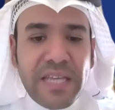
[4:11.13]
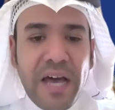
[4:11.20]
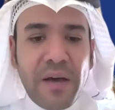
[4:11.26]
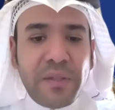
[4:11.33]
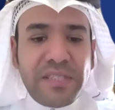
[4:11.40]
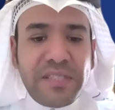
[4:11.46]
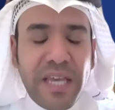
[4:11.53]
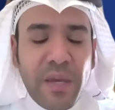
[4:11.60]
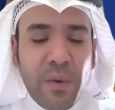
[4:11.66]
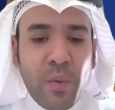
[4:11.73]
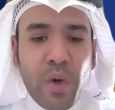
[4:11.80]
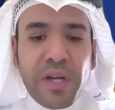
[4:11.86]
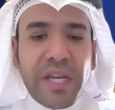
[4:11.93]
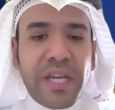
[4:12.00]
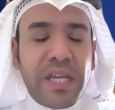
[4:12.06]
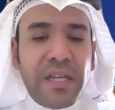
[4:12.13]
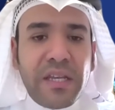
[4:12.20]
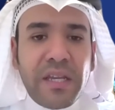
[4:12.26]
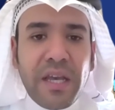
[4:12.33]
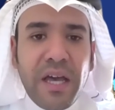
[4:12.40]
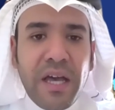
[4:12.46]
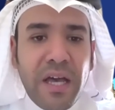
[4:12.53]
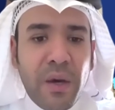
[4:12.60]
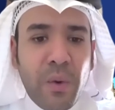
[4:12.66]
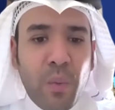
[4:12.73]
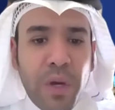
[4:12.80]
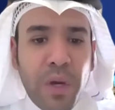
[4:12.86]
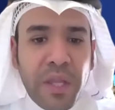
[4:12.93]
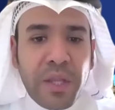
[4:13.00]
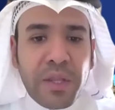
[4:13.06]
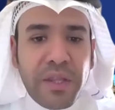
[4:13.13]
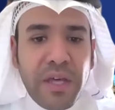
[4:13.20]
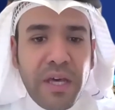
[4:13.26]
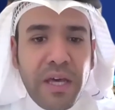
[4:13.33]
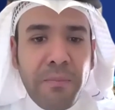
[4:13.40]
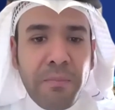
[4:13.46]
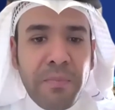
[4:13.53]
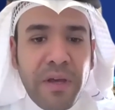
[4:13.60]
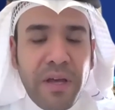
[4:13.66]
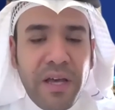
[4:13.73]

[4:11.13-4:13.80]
I would say working uh, with um,